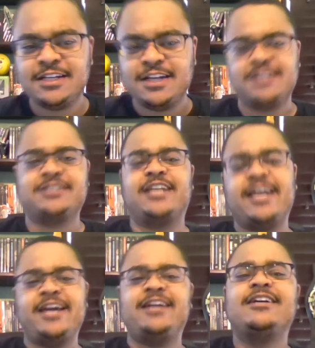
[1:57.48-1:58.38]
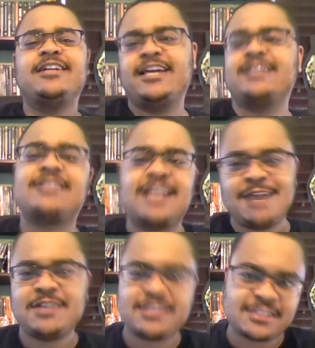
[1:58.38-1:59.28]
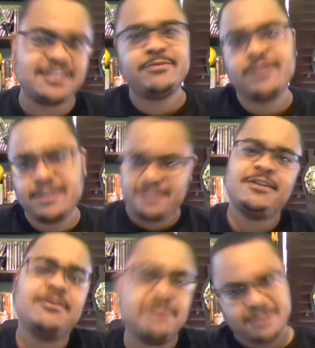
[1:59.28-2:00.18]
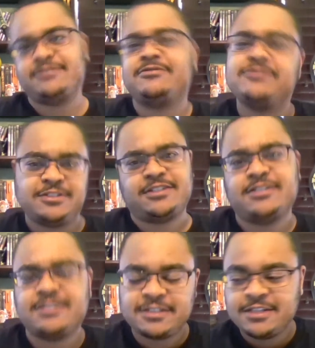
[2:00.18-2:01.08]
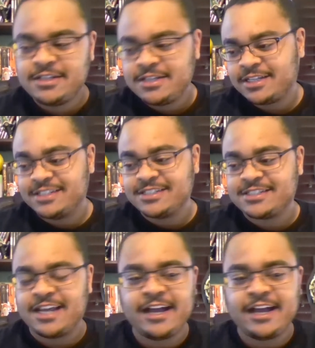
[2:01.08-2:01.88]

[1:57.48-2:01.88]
Next time they see me, motherfuckers. Because,